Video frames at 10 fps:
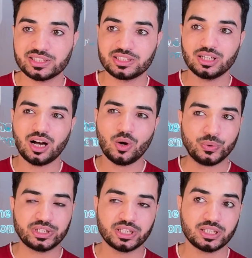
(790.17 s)
see how we
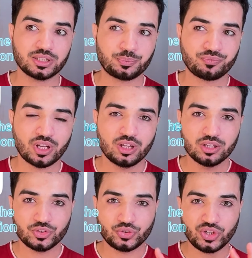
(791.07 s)
can
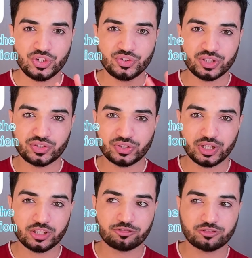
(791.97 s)
change the
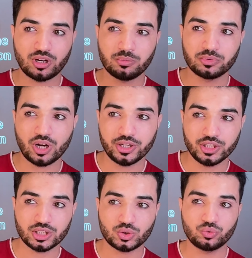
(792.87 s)
state from
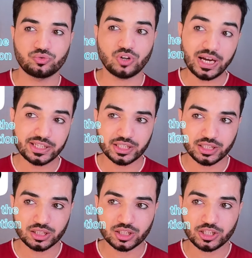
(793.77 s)
running to
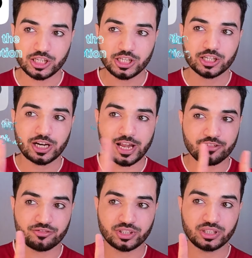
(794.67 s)
fighting near
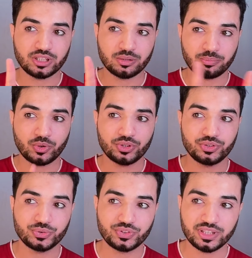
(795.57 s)
every opponent
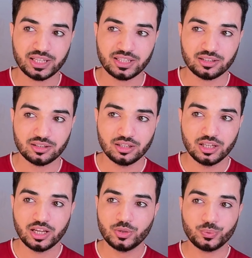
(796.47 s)
you see that
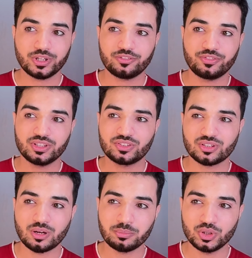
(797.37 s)
and we're gonna fix
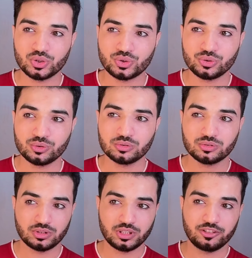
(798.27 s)
some issue
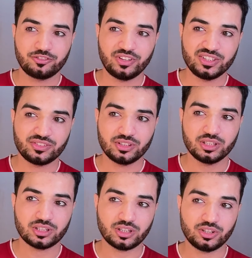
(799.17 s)

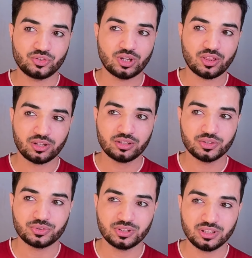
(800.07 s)
facing each other you
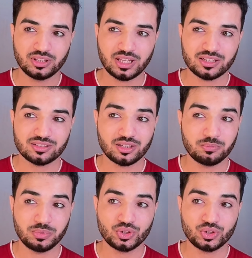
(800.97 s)
see that's a big